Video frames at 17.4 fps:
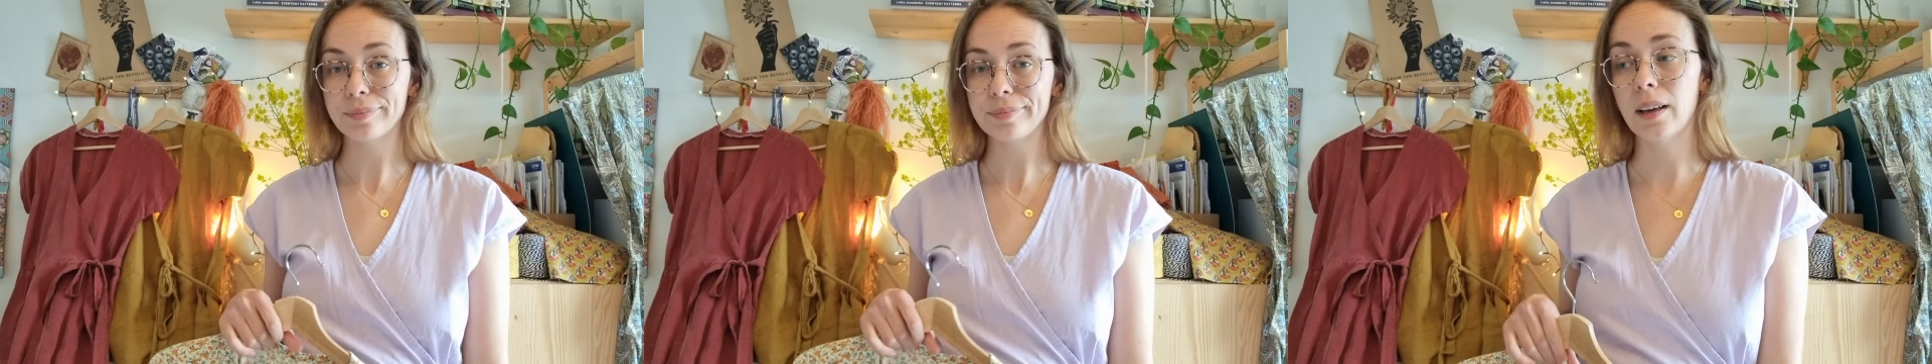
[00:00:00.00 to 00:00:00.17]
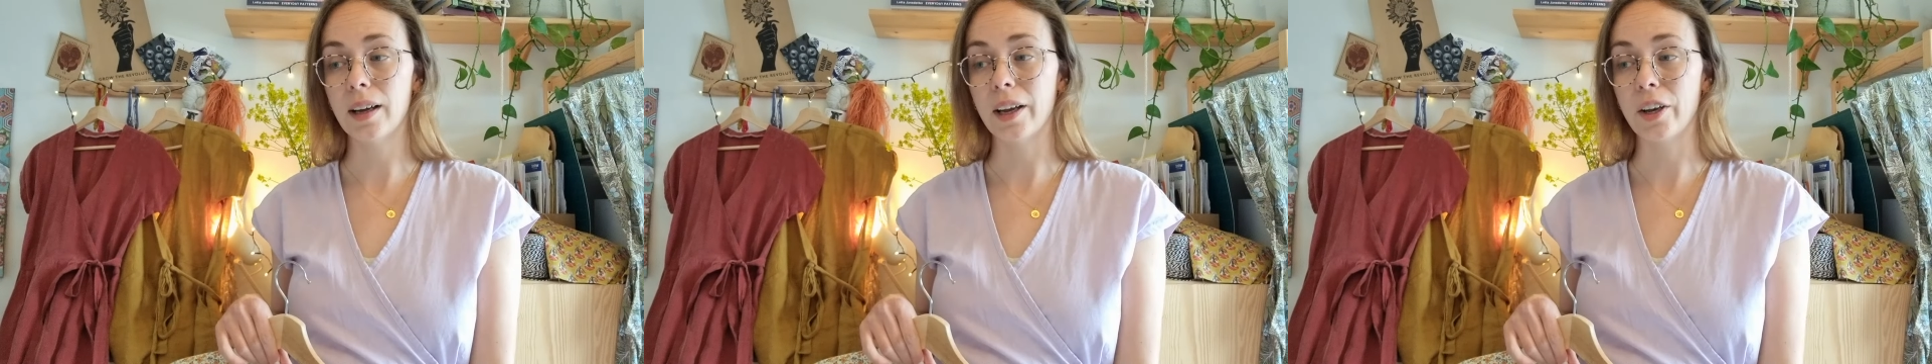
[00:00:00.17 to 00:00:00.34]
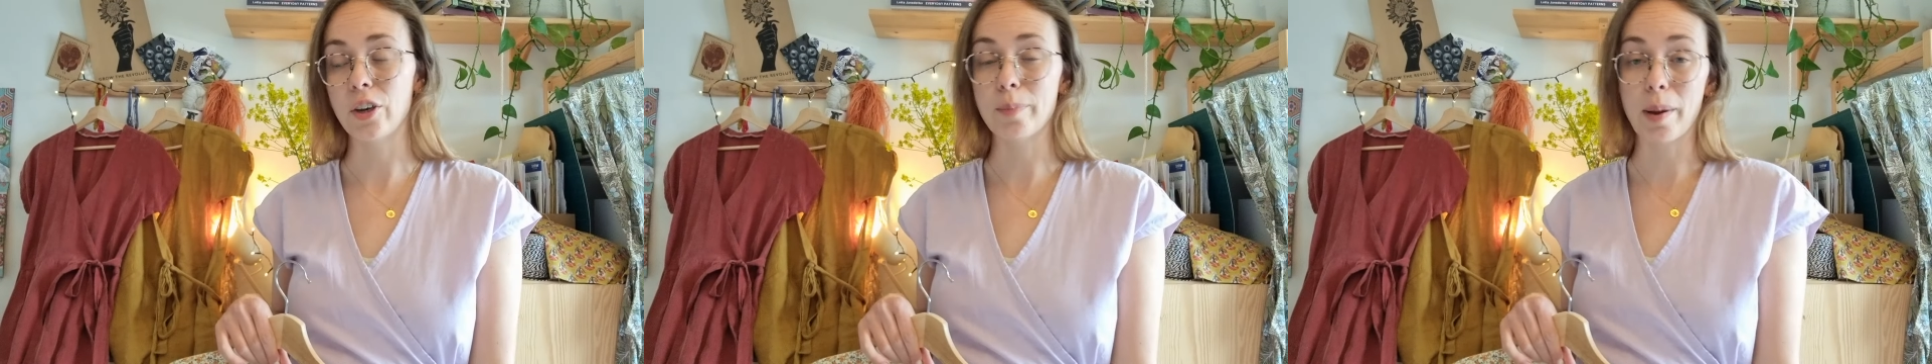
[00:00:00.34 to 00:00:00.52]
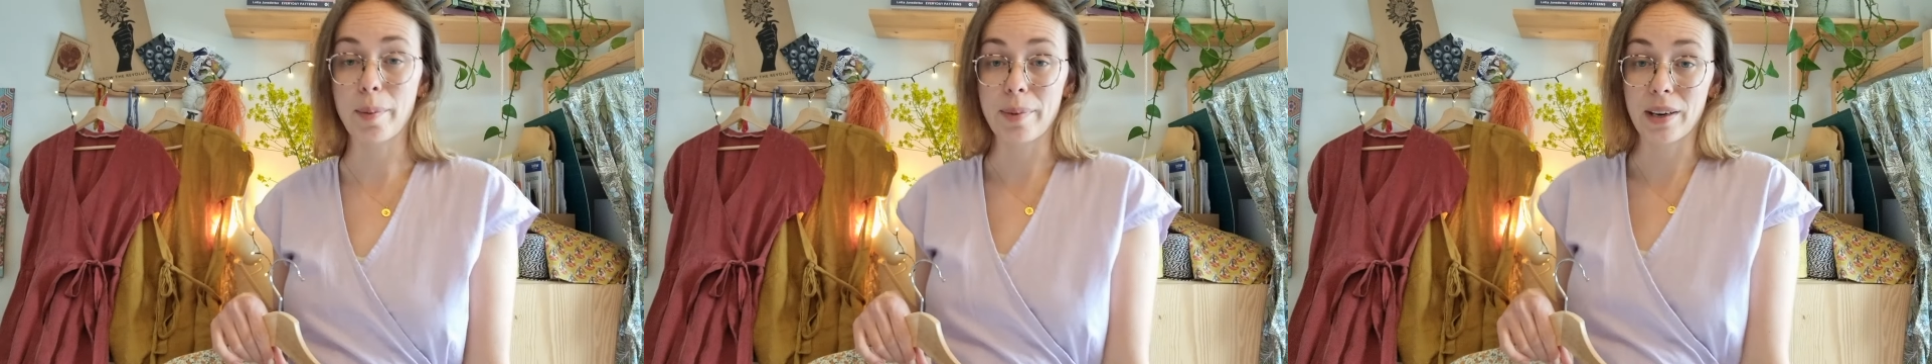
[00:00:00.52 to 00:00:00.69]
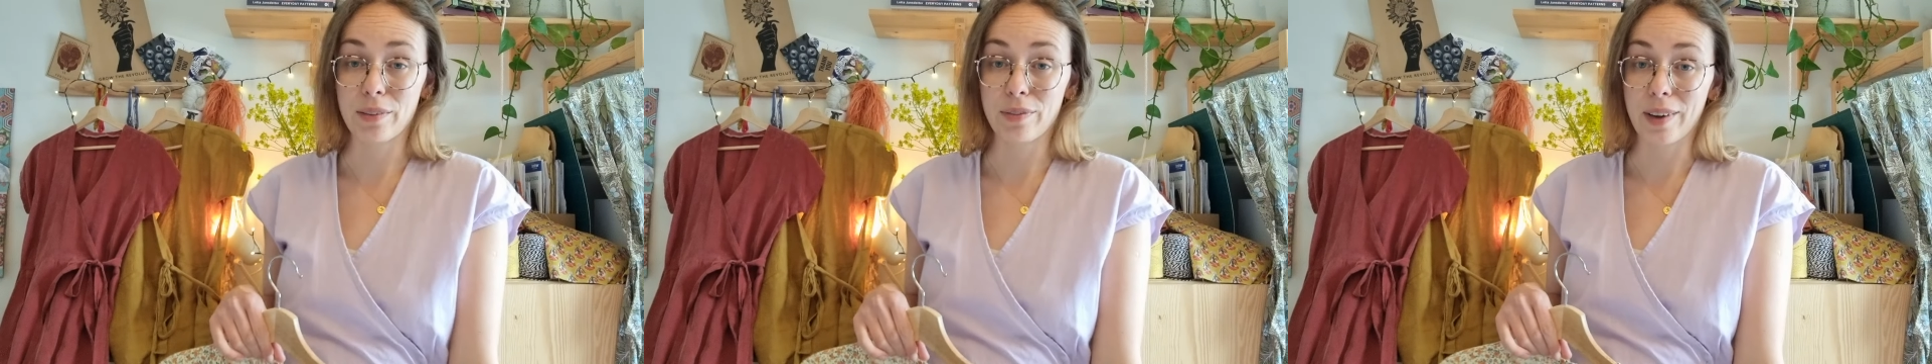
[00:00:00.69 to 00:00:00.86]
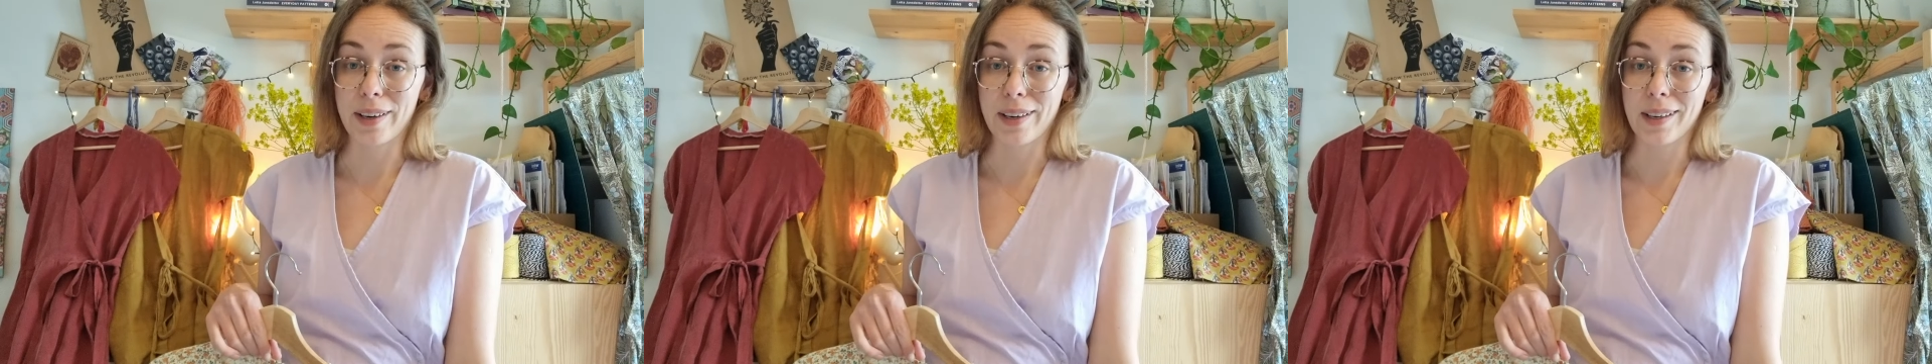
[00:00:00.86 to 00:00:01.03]
And you might be able
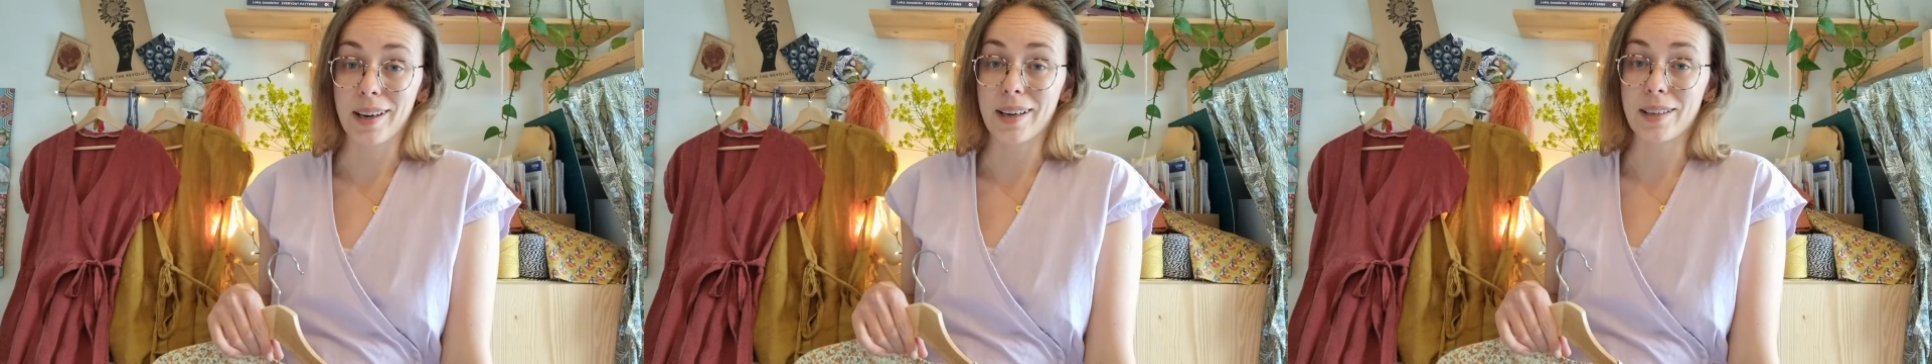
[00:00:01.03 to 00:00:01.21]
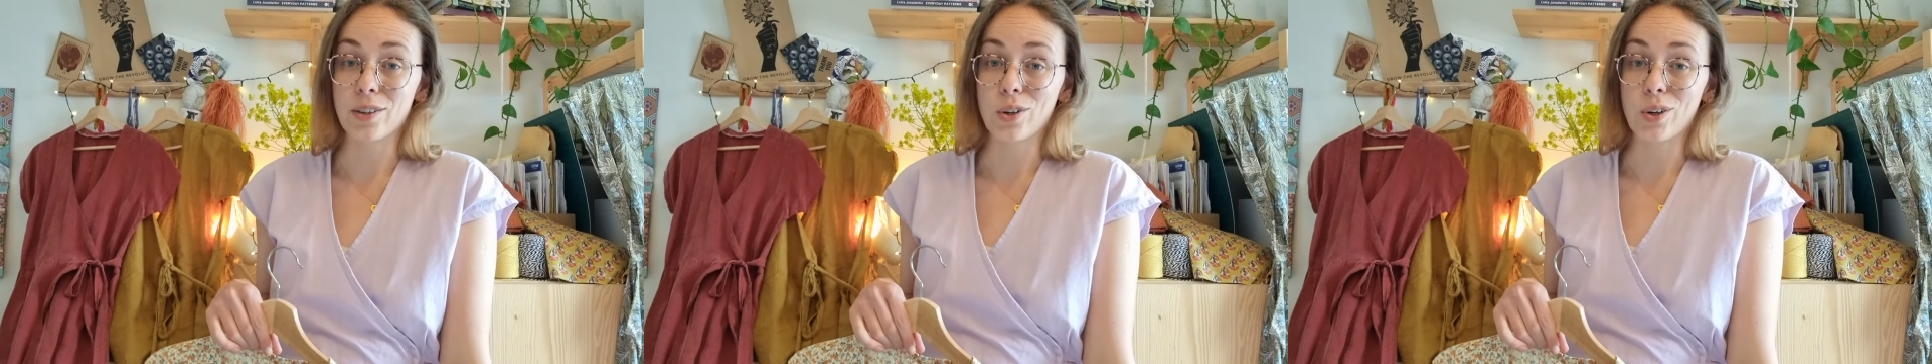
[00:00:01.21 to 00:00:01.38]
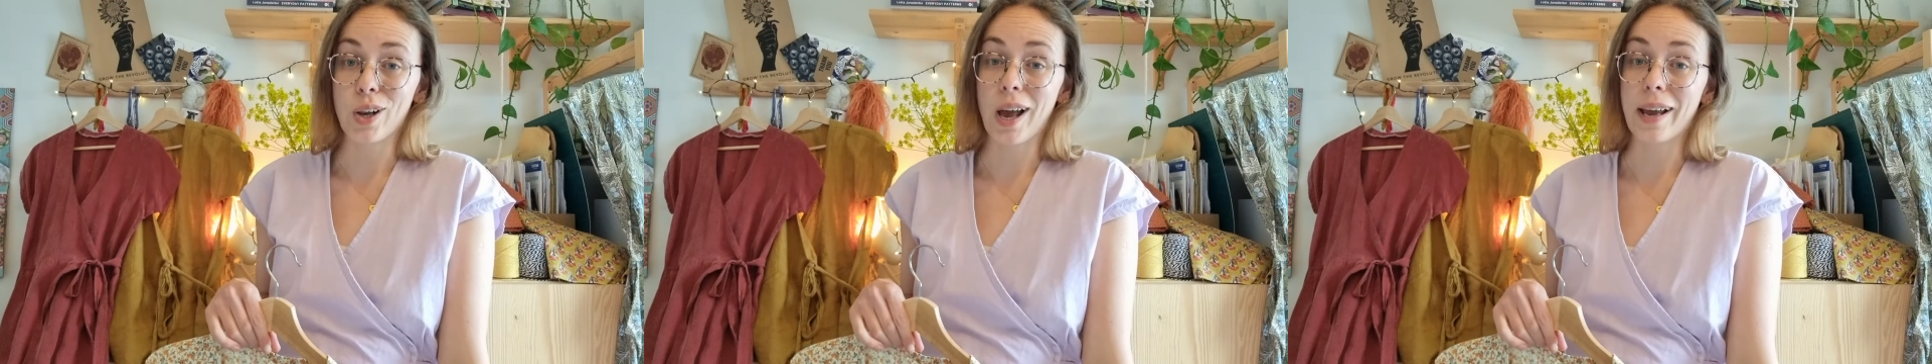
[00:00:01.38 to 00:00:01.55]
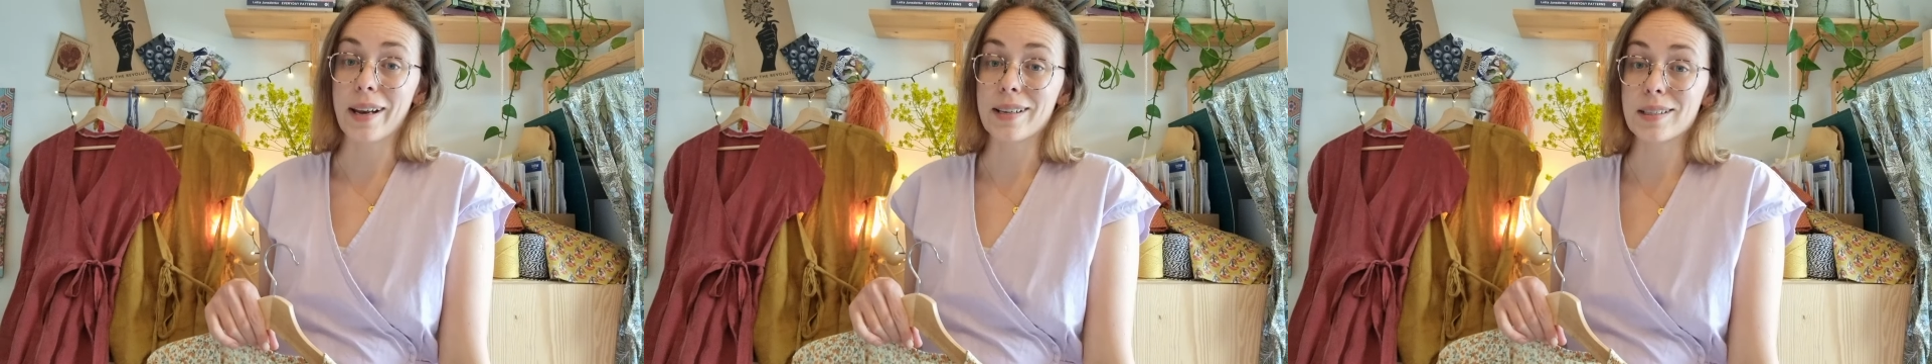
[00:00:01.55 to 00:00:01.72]
to find a guide online